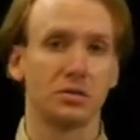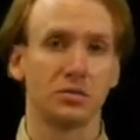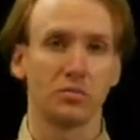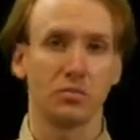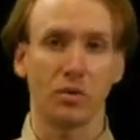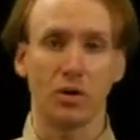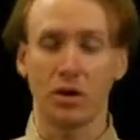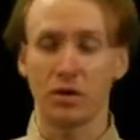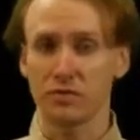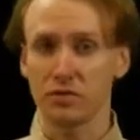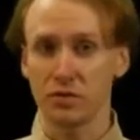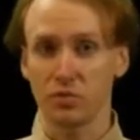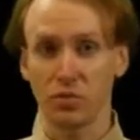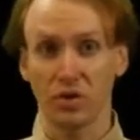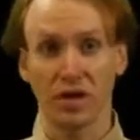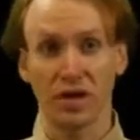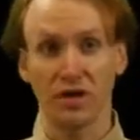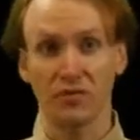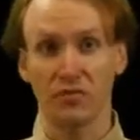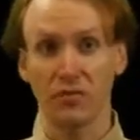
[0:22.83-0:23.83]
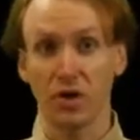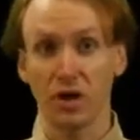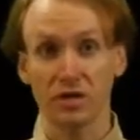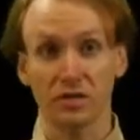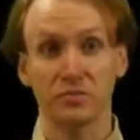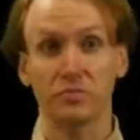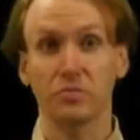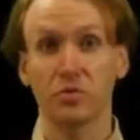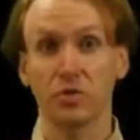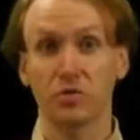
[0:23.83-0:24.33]
Often we have lots
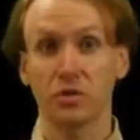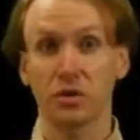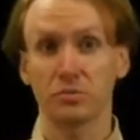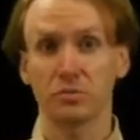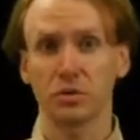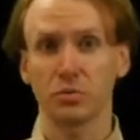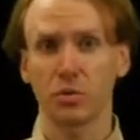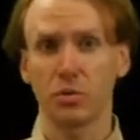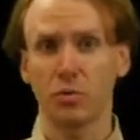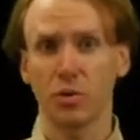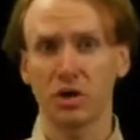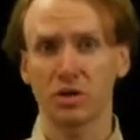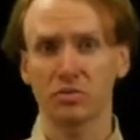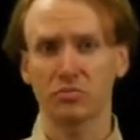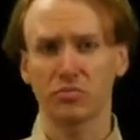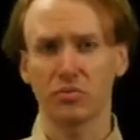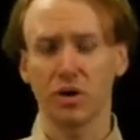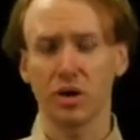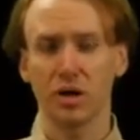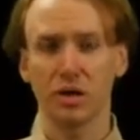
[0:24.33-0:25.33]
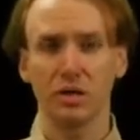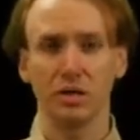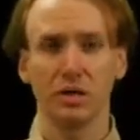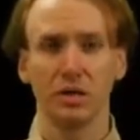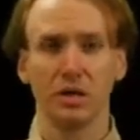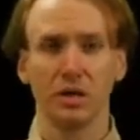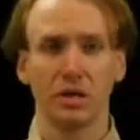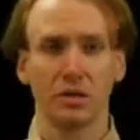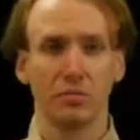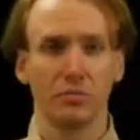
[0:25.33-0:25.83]
of programs that we want to run.
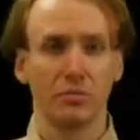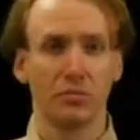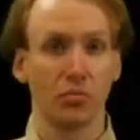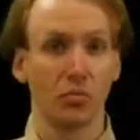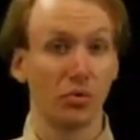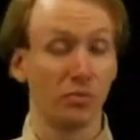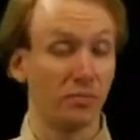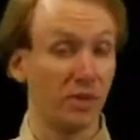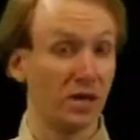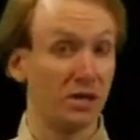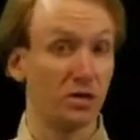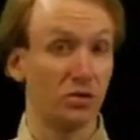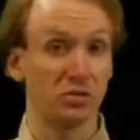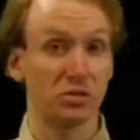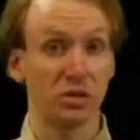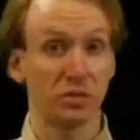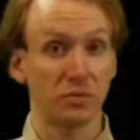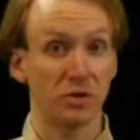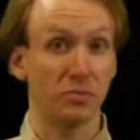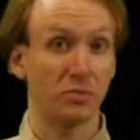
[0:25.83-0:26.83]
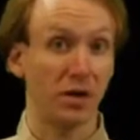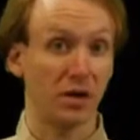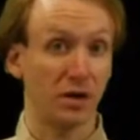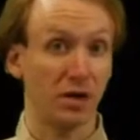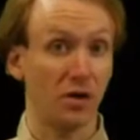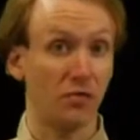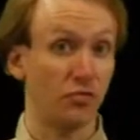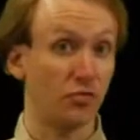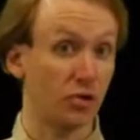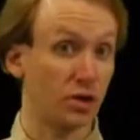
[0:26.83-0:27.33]
We may know something about
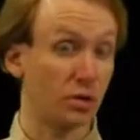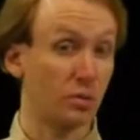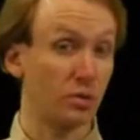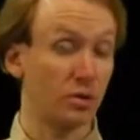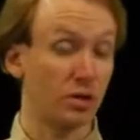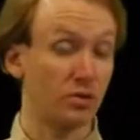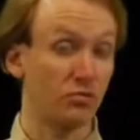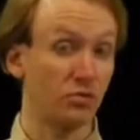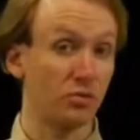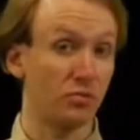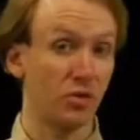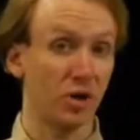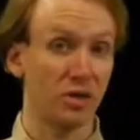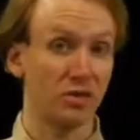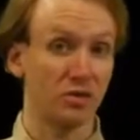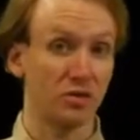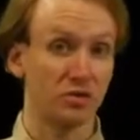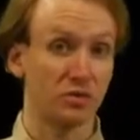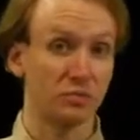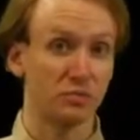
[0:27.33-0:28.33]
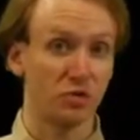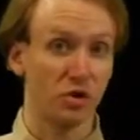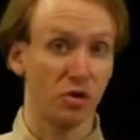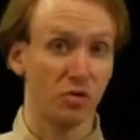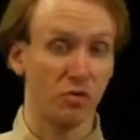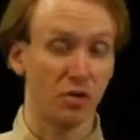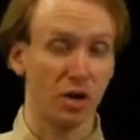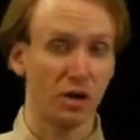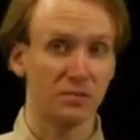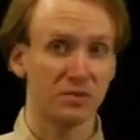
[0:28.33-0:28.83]
how frequently we run those
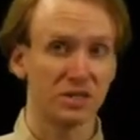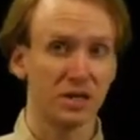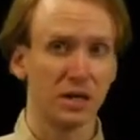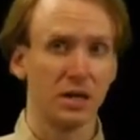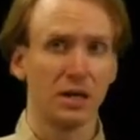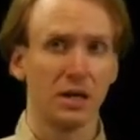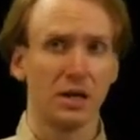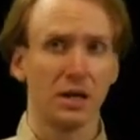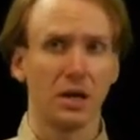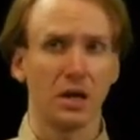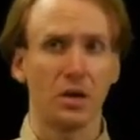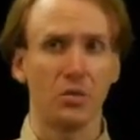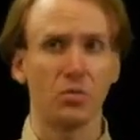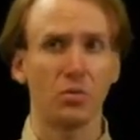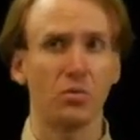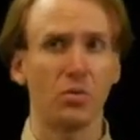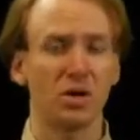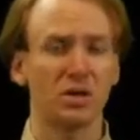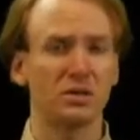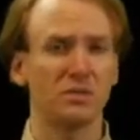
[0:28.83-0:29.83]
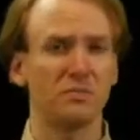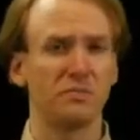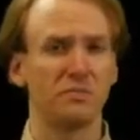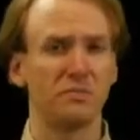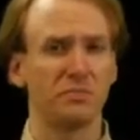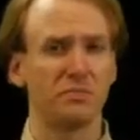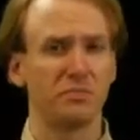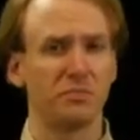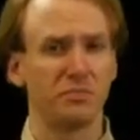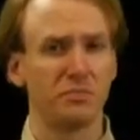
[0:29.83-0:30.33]
programs. And we want to
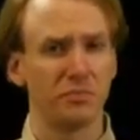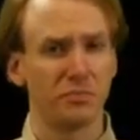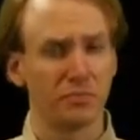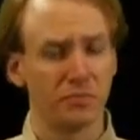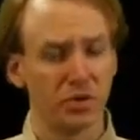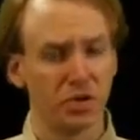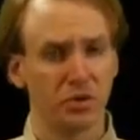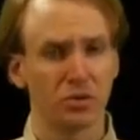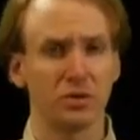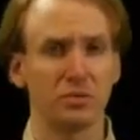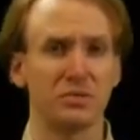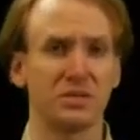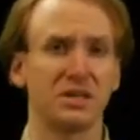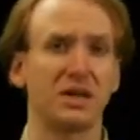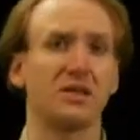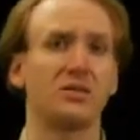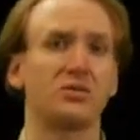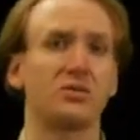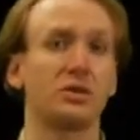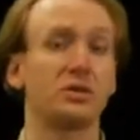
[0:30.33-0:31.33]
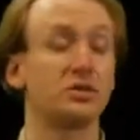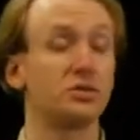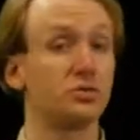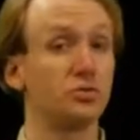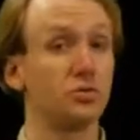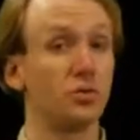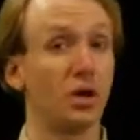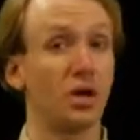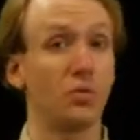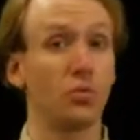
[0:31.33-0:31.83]
build them together
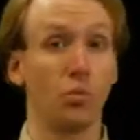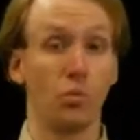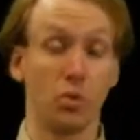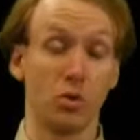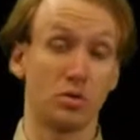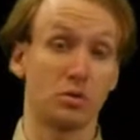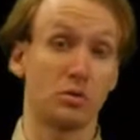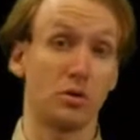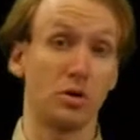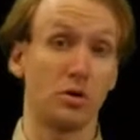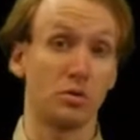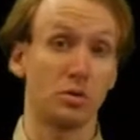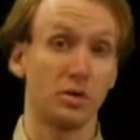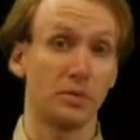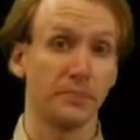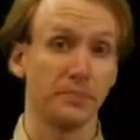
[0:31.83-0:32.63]
into a workload.